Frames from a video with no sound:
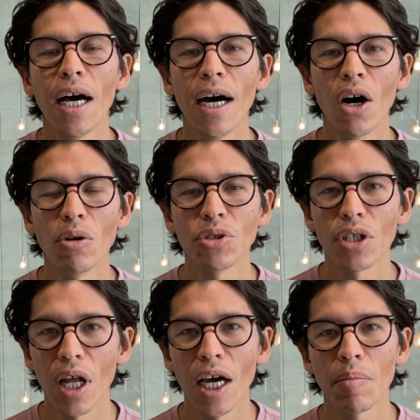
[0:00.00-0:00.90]
uh,
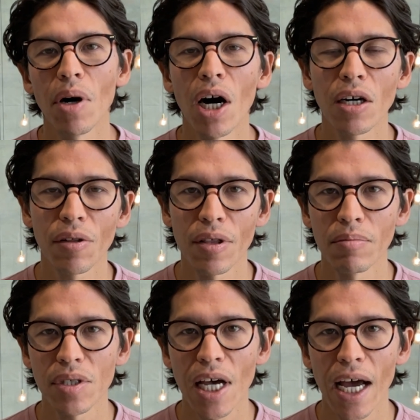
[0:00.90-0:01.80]
option like Bark or
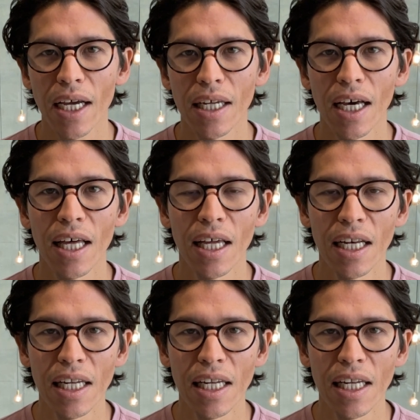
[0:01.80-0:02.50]
Thumbtack, and that